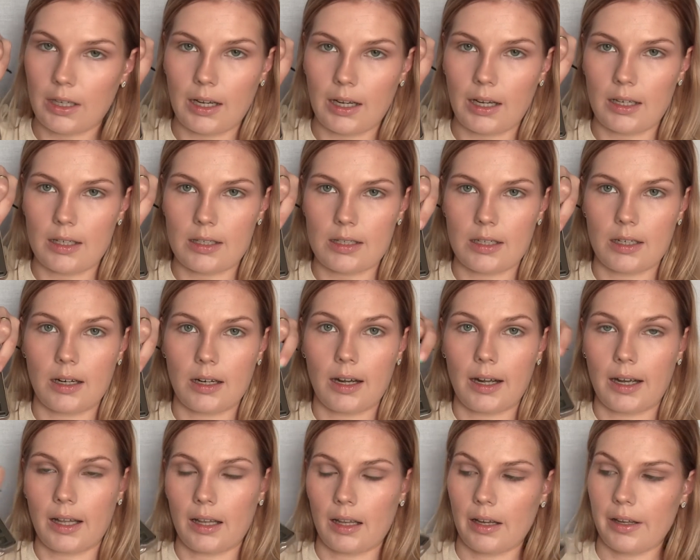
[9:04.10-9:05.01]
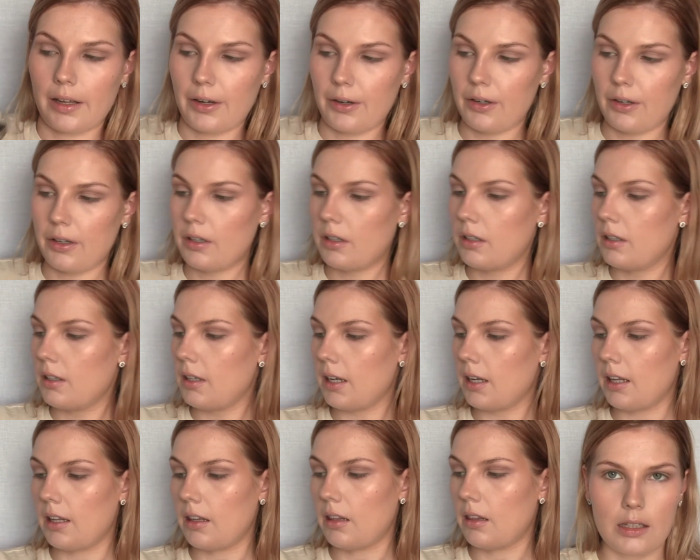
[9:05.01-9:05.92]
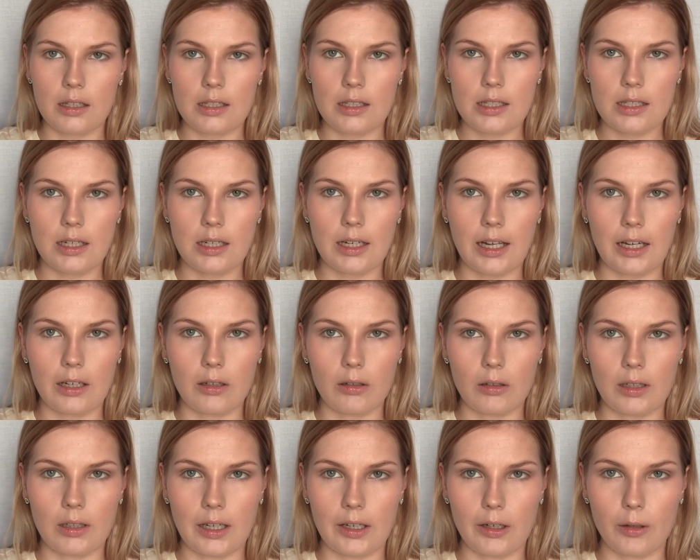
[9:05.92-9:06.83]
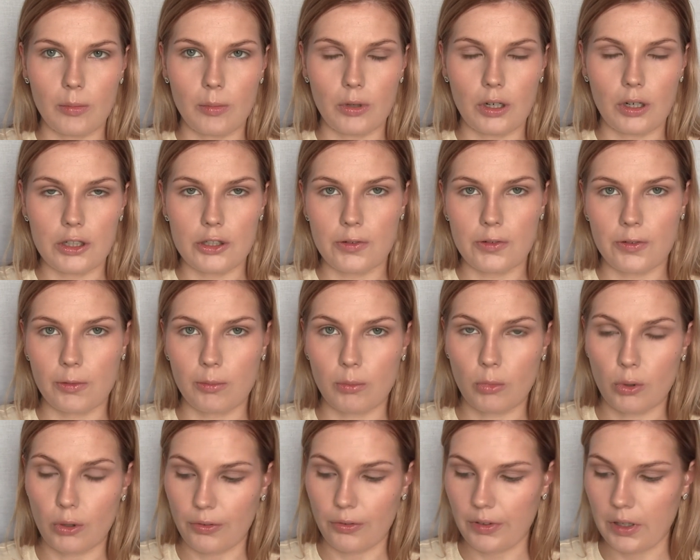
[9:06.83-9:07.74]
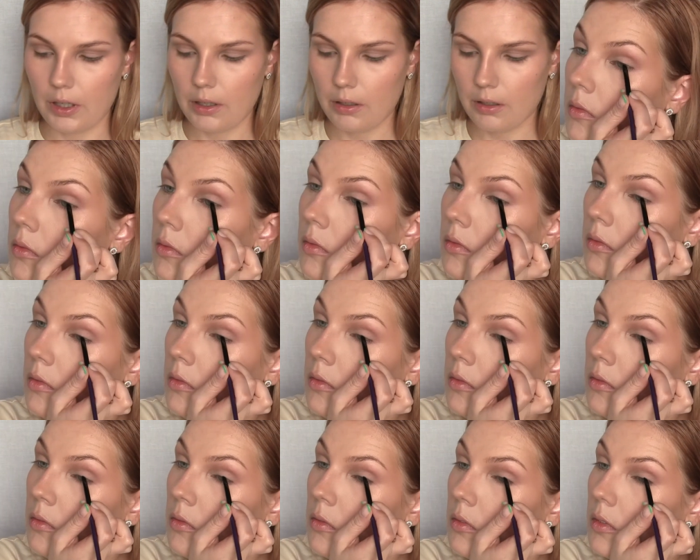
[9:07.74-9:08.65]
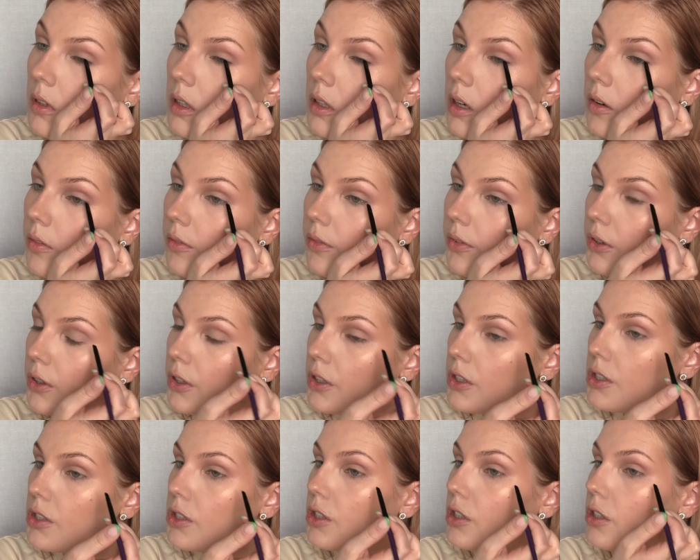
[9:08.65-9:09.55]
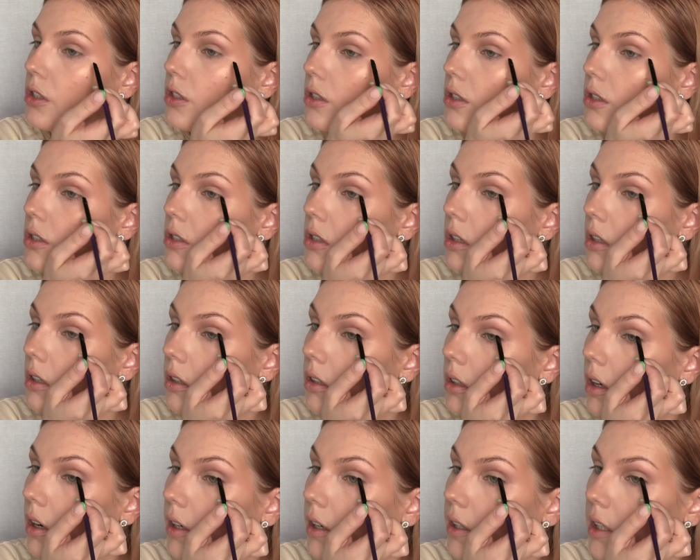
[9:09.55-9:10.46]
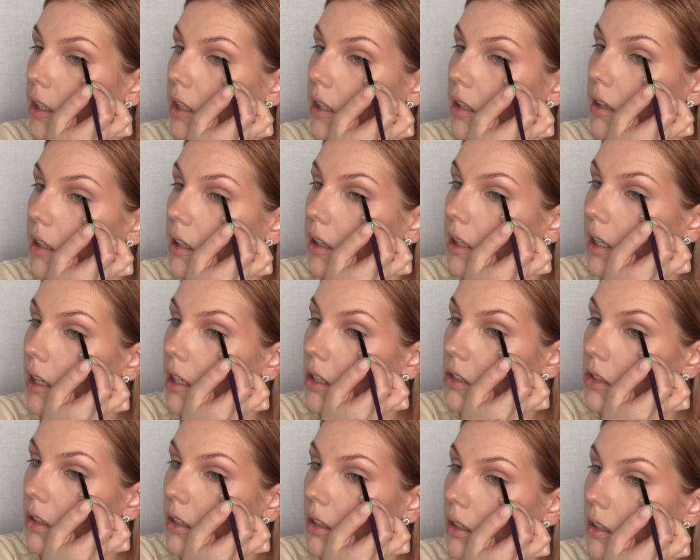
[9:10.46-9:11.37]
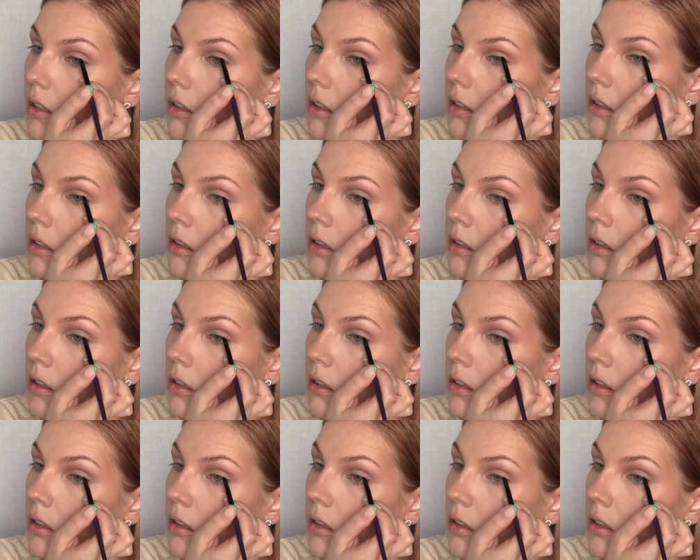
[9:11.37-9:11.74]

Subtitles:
as an eyeliner. And this is an angled liner brush from Morphe. I'm first just darkening the lash line.